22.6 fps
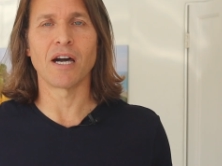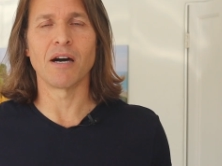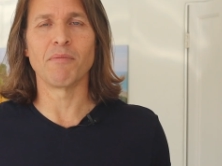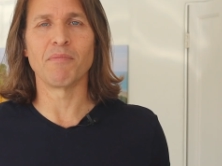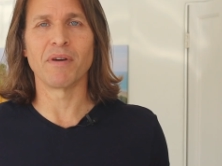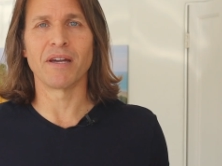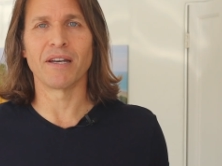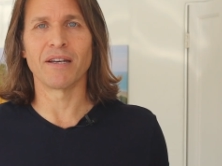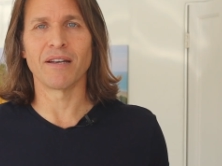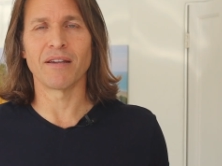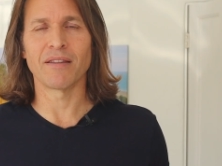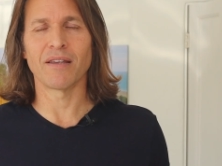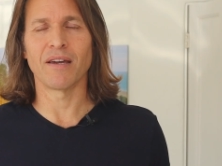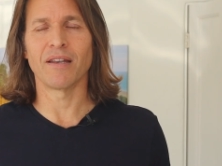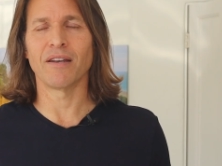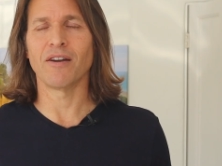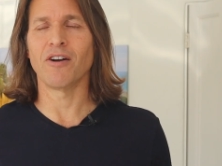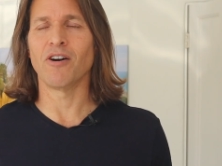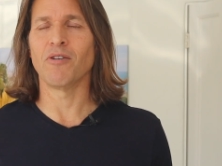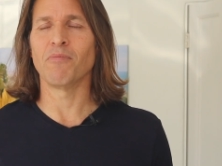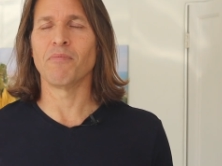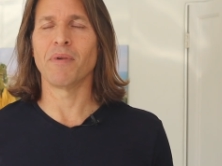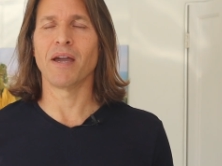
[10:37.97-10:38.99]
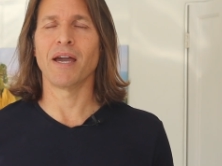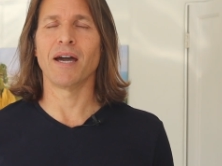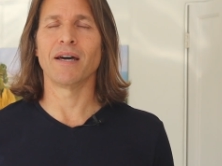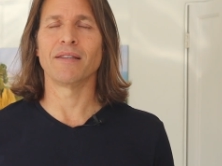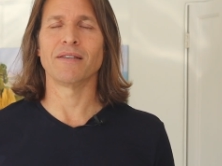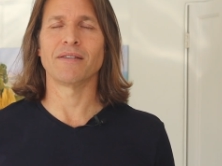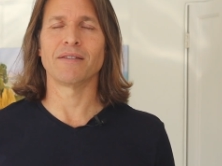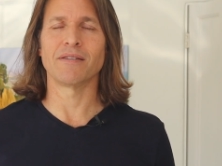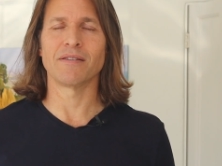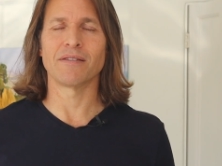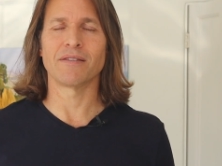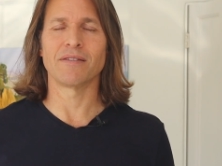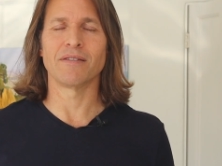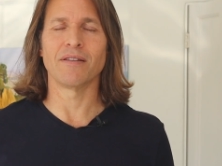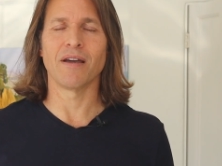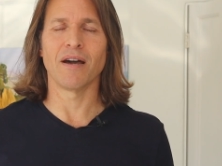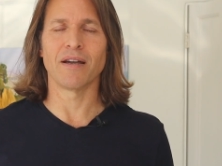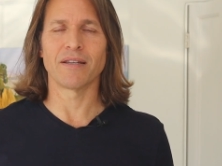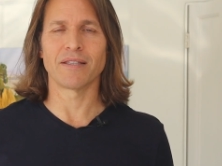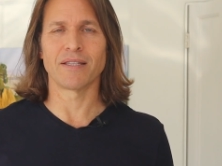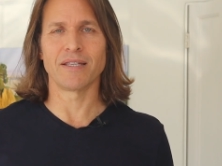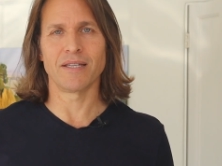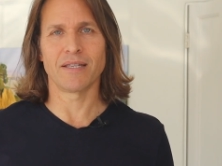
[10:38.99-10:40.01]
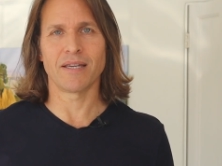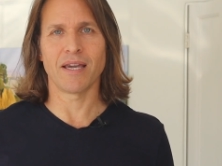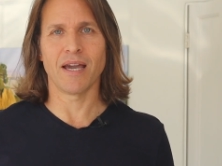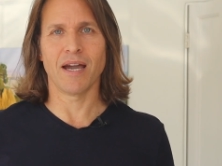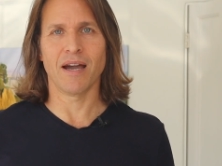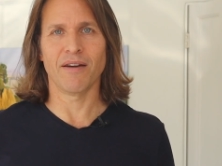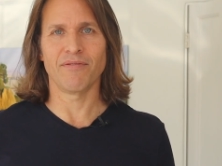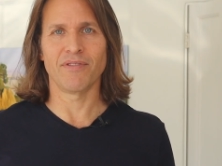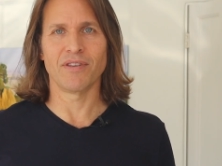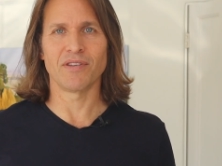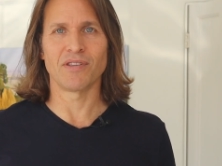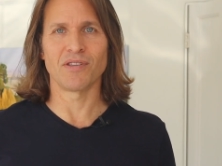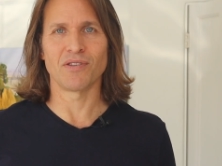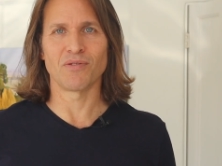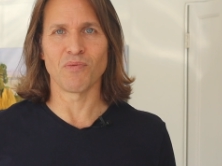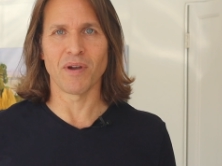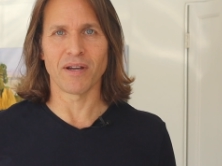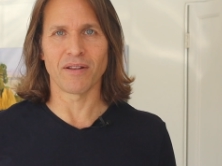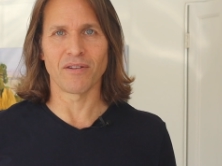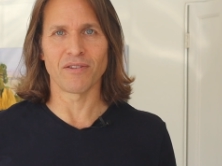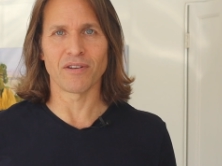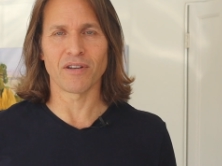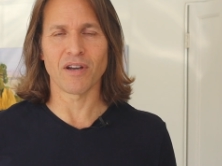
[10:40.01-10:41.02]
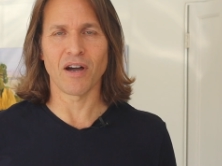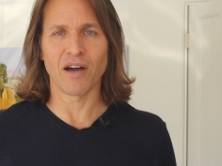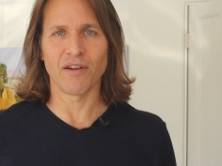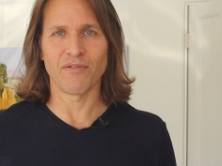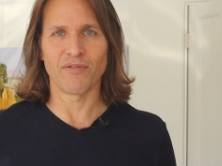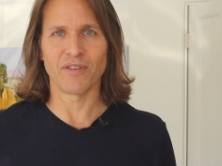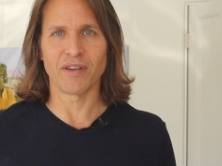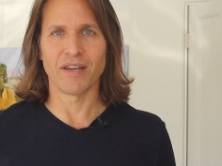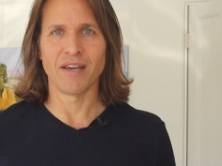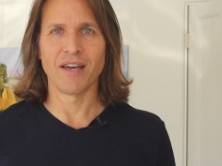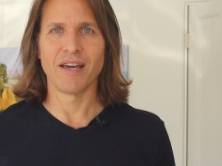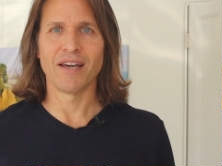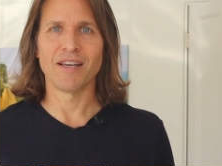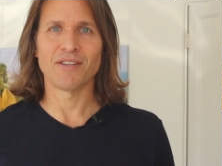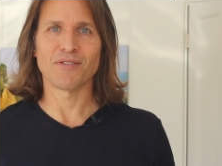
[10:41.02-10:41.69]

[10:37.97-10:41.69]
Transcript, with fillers: come in and I thought, oh man, this is not decaf, this is regular coffee.